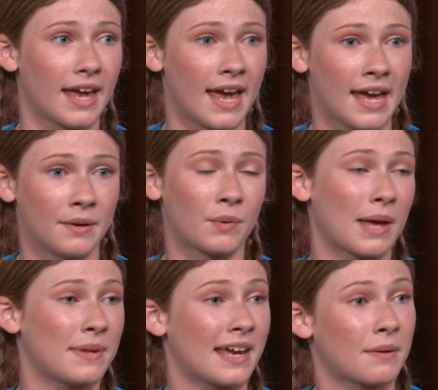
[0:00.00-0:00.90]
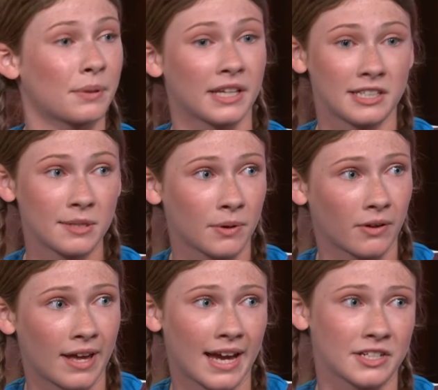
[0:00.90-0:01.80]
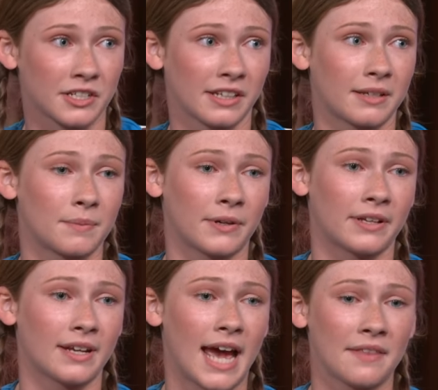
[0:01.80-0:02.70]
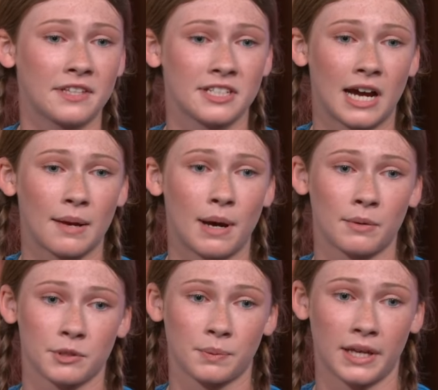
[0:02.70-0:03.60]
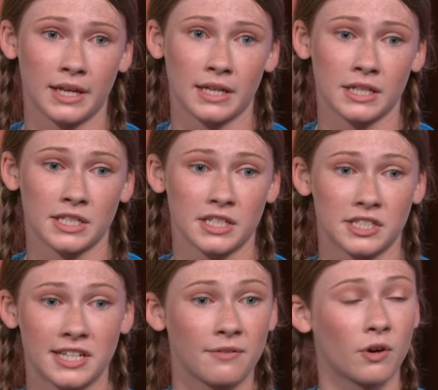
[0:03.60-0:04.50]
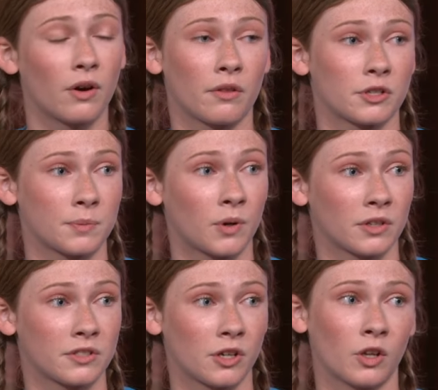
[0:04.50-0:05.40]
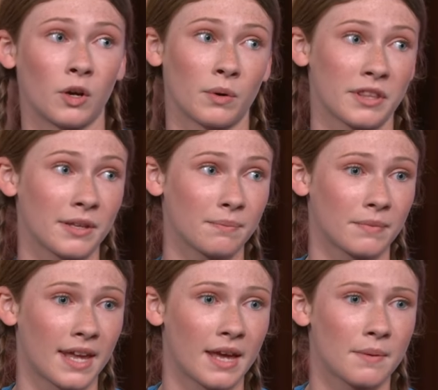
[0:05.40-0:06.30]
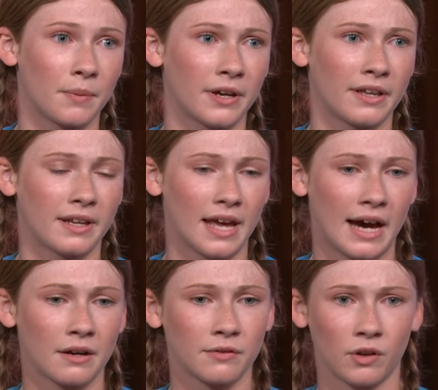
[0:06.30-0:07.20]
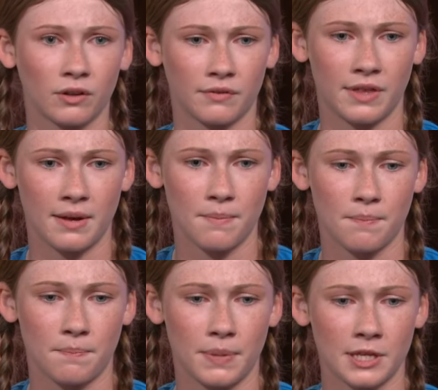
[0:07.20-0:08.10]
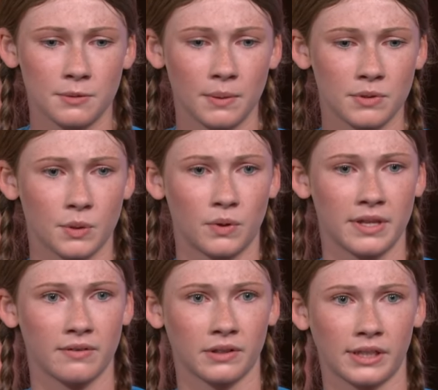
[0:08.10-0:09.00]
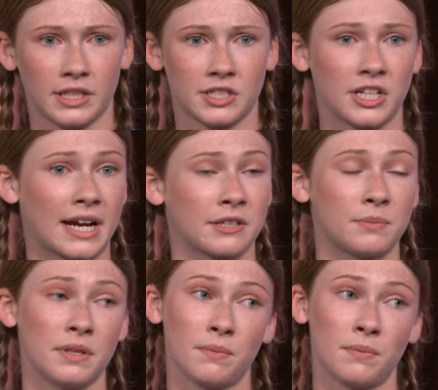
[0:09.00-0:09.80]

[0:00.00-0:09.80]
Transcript: Wow. And when I began playing t-ball, actually. But at the time, I was playing several other sports along with it. Mm-hmm. But out of all of them, baseball was the one that really stuck out to me the